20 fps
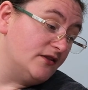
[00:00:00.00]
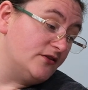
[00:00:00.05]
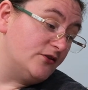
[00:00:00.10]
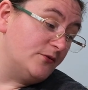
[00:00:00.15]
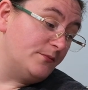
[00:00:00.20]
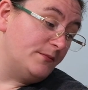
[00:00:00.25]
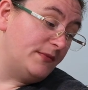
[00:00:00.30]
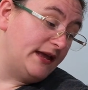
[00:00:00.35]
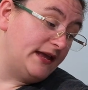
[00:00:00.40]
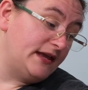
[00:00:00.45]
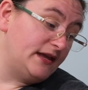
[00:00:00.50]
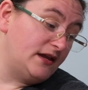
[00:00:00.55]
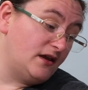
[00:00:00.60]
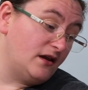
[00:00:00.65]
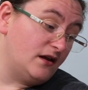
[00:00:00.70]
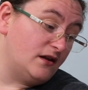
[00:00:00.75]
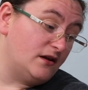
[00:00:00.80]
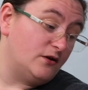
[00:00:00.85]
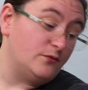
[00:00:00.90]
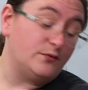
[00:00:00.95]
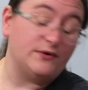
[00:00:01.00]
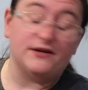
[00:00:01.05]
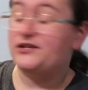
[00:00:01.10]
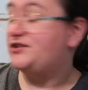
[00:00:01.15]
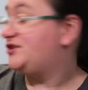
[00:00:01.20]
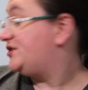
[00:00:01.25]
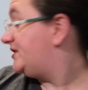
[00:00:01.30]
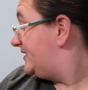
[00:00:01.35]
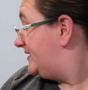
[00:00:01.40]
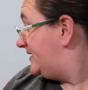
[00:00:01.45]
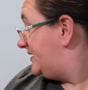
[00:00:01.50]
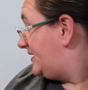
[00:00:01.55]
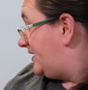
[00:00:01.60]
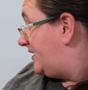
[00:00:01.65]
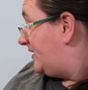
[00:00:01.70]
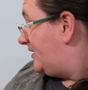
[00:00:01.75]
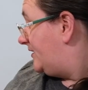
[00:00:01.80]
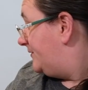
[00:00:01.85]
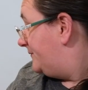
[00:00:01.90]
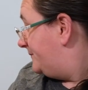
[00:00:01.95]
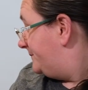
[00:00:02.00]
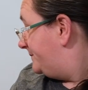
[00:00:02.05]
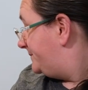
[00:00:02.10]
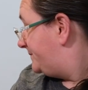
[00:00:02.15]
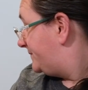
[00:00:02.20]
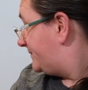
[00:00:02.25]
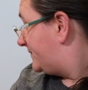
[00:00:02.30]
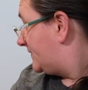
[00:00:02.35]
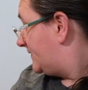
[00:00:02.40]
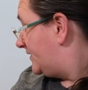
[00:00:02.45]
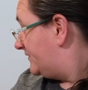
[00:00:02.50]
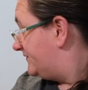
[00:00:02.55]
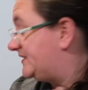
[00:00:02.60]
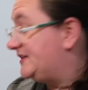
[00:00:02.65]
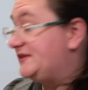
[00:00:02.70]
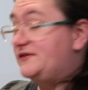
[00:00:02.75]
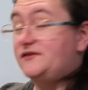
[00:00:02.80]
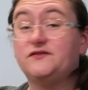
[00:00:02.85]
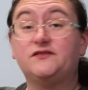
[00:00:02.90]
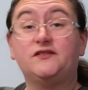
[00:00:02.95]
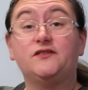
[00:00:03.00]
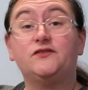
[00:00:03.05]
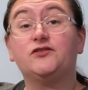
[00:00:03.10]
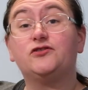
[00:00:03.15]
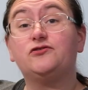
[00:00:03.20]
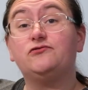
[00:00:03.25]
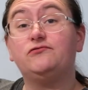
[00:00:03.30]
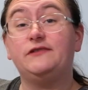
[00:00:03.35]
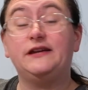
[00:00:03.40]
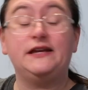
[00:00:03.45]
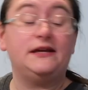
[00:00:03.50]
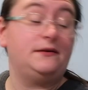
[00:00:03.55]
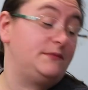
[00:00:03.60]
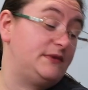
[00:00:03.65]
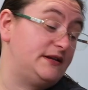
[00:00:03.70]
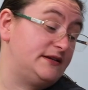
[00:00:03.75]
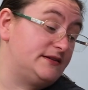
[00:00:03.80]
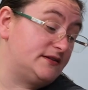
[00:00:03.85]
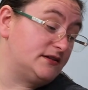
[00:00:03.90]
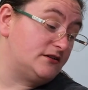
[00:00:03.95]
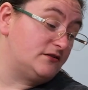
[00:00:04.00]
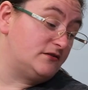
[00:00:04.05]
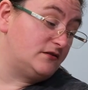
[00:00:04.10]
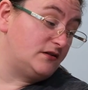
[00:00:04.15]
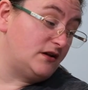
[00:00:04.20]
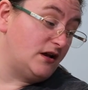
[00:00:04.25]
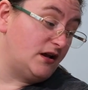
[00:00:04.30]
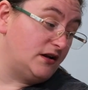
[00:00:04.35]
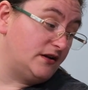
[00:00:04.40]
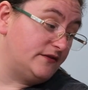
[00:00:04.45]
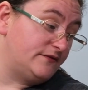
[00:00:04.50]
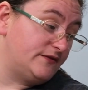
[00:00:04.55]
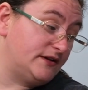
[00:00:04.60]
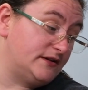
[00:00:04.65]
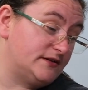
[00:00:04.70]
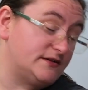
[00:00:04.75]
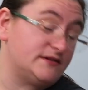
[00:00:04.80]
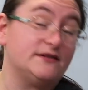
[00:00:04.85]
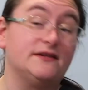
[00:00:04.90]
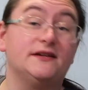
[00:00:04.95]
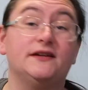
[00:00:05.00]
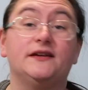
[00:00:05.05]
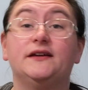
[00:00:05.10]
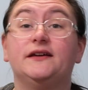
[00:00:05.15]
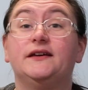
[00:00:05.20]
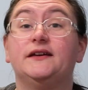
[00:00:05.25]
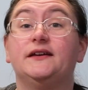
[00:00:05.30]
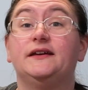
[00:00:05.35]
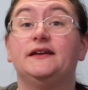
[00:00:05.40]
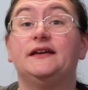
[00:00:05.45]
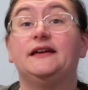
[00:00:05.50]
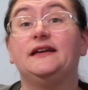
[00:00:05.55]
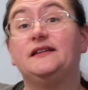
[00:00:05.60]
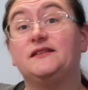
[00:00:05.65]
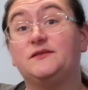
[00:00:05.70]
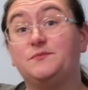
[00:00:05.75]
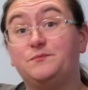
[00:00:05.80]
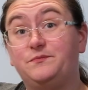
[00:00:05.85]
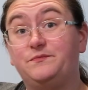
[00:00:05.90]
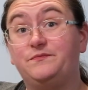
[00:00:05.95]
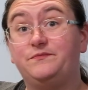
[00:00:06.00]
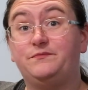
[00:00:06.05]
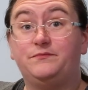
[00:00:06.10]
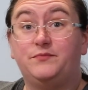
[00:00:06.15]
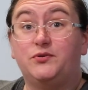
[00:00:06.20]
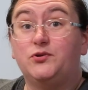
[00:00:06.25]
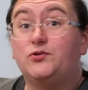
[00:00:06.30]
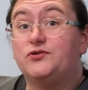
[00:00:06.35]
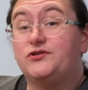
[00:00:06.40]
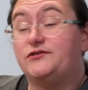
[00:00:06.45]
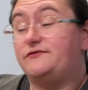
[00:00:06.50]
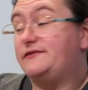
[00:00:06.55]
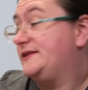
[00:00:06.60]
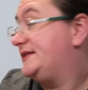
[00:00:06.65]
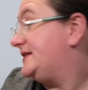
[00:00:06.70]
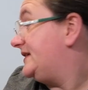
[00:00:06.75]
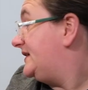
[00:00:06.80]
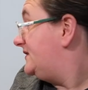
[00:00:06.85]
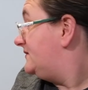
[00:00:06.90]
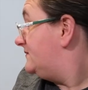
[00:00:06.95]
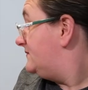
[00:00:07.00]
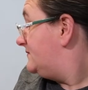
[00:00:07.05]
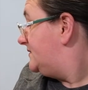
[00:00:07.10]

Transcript: The main colour, which um, obviously, so the cream is the colour that its border is in.